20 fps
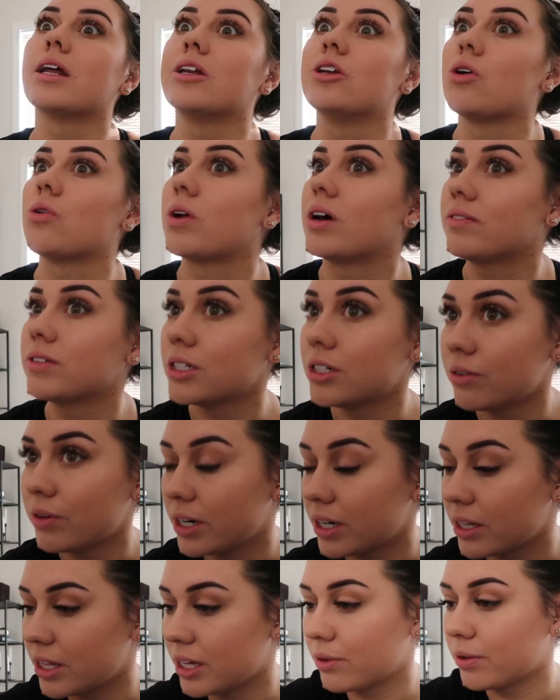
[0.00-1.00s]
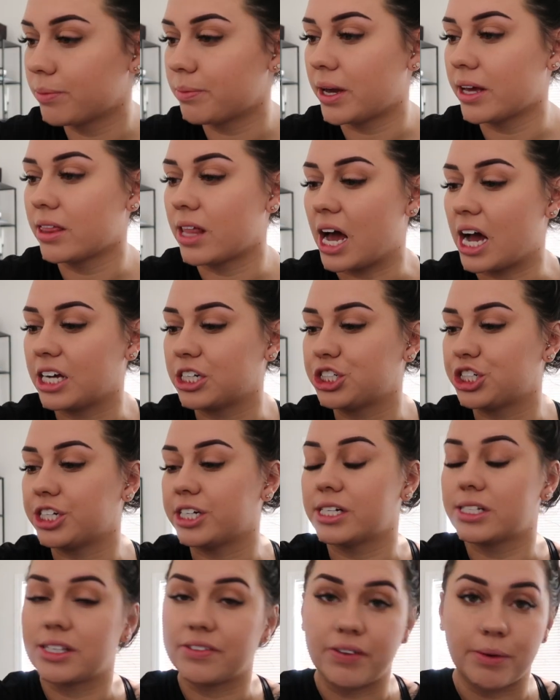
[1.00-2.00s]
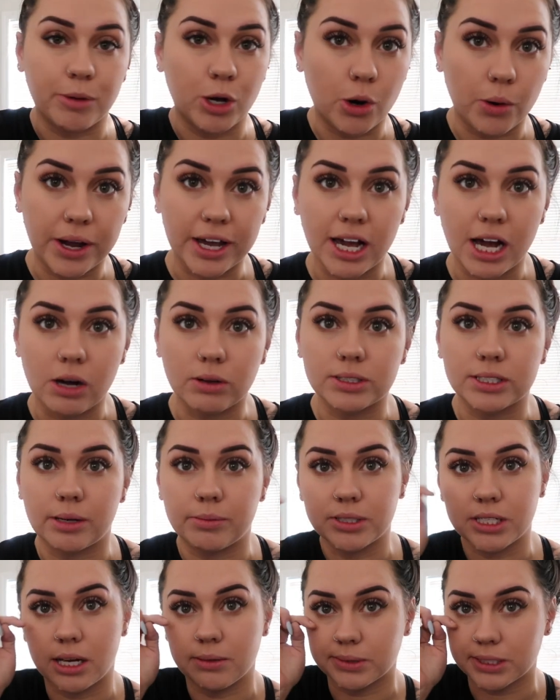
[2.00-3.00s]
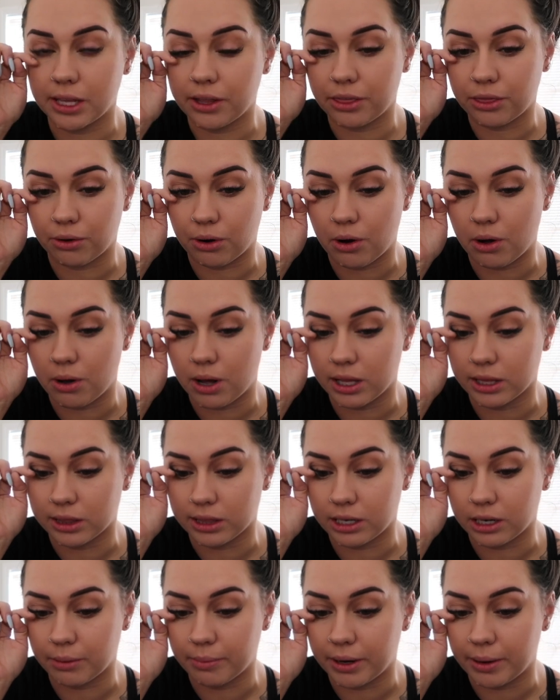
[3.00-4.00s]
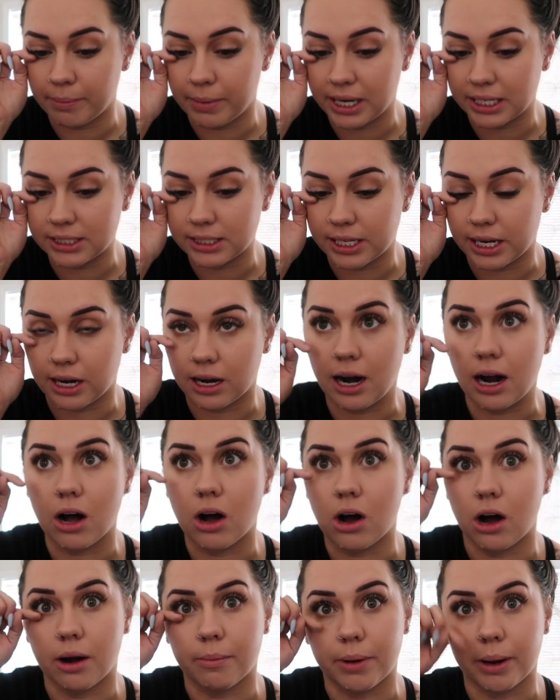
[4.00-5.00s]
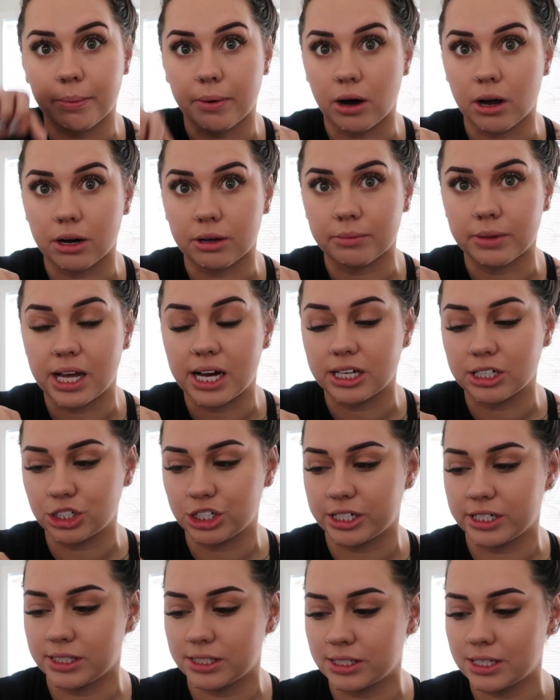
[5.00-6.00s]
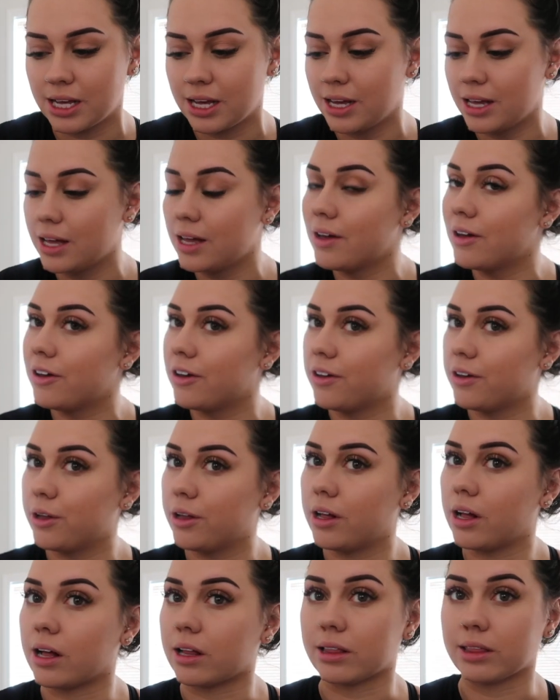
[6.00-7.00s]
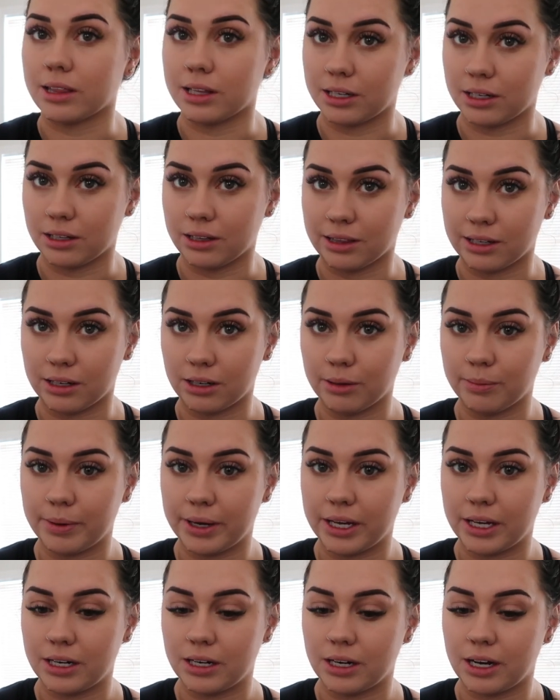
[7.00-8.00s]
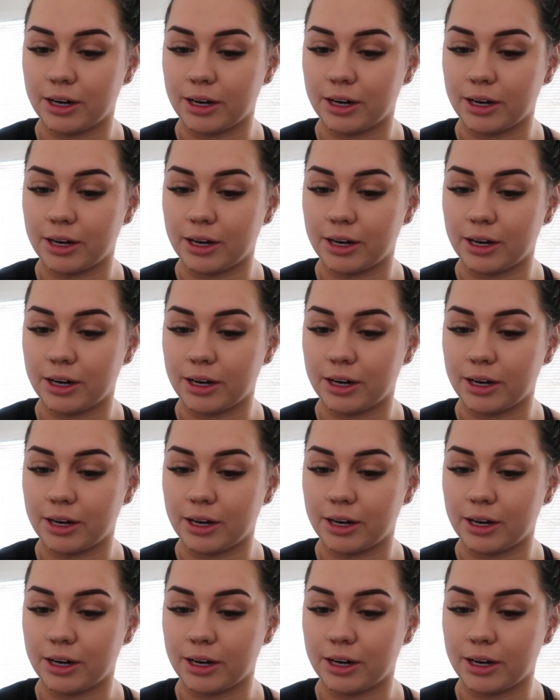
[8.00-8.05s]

I don't have to do anything with my lashes. If I'm going out, sometimes I'll throw a little bit of mascara on my bottom lashes. a little bit.